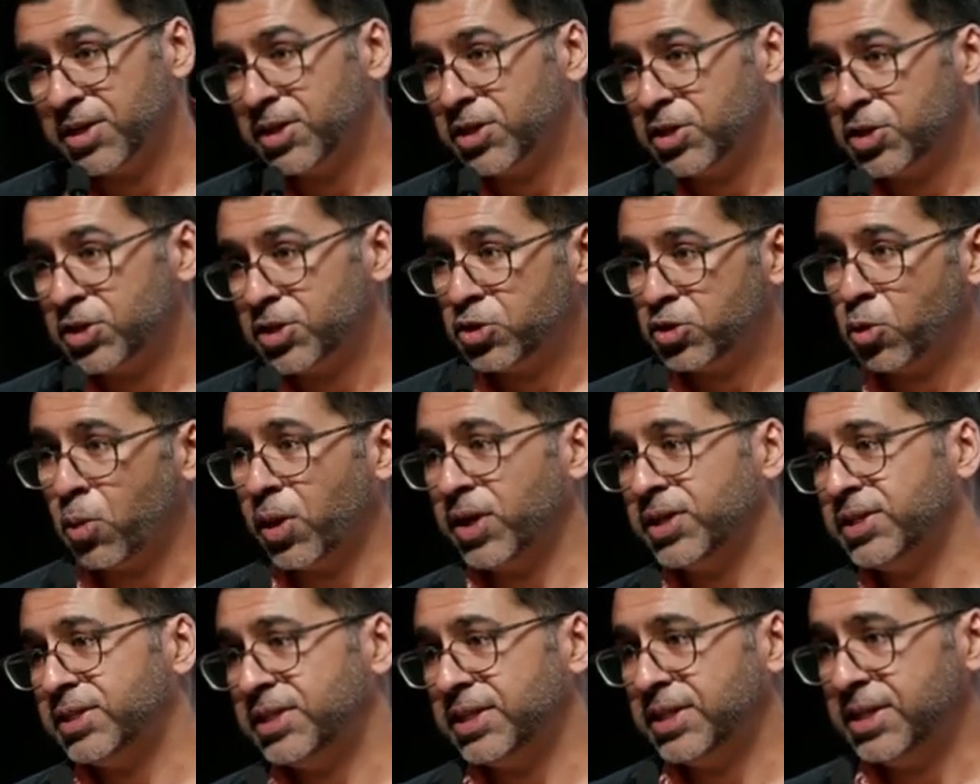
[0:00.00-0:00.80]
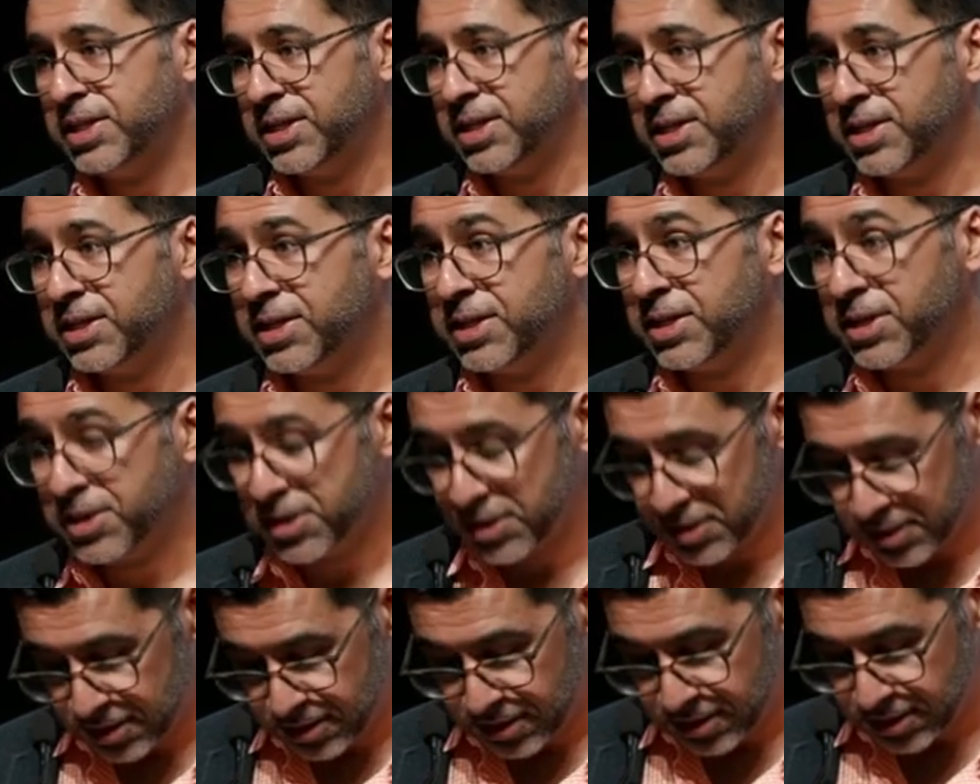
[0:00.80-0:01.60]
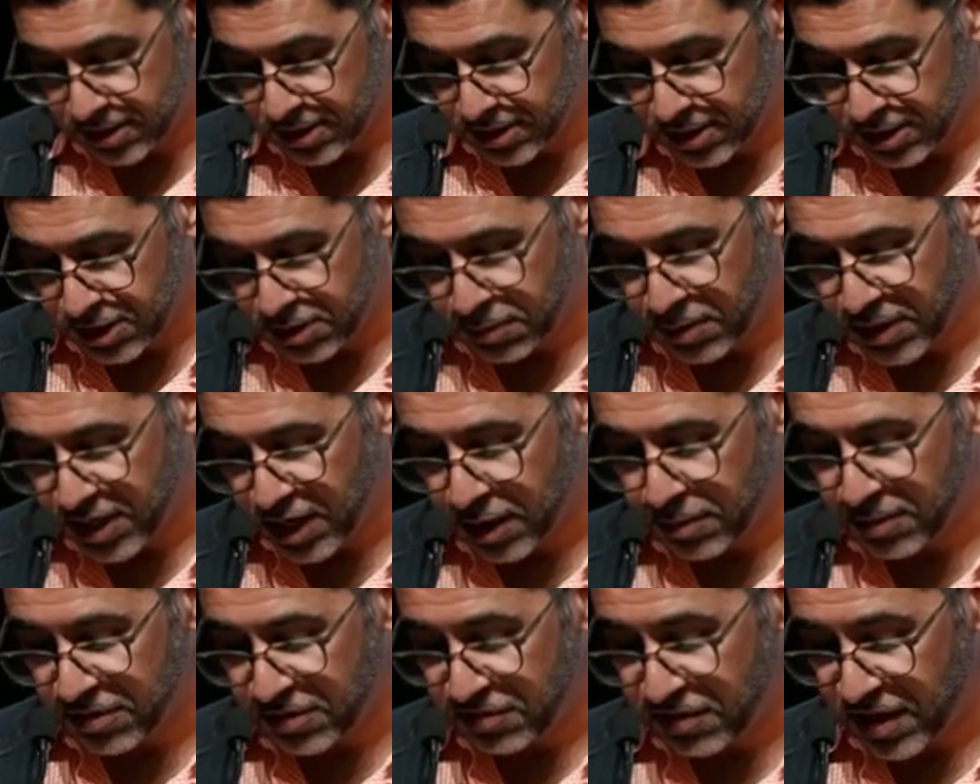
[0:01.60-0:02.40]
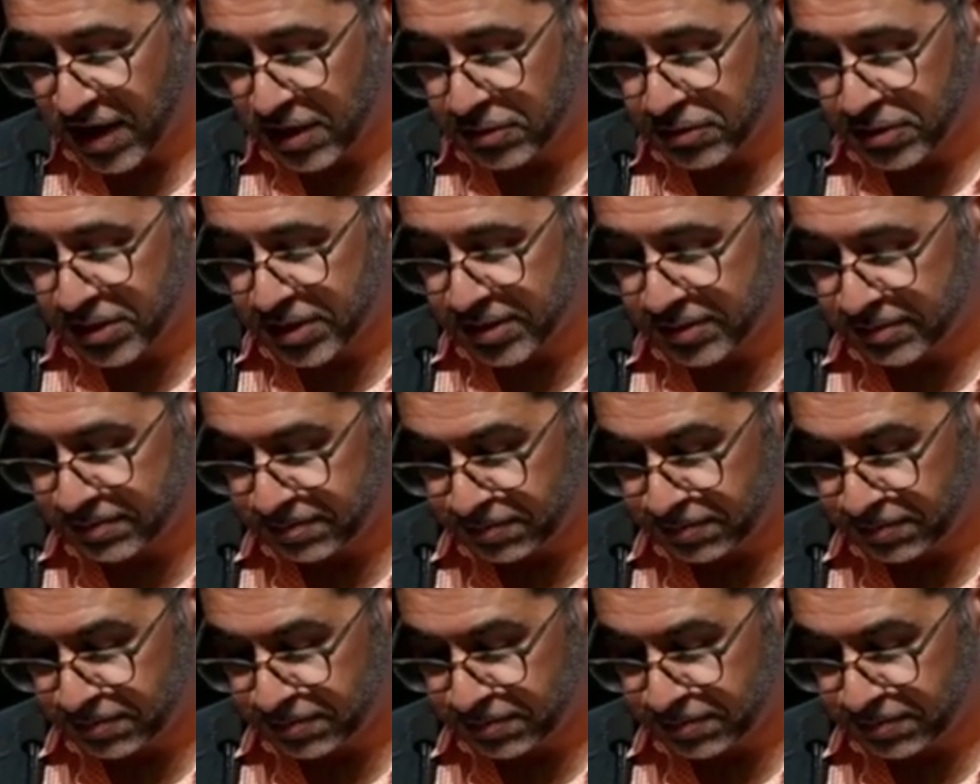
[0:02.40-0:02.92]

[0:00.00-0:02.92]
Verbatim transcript: twenty years to become a founder.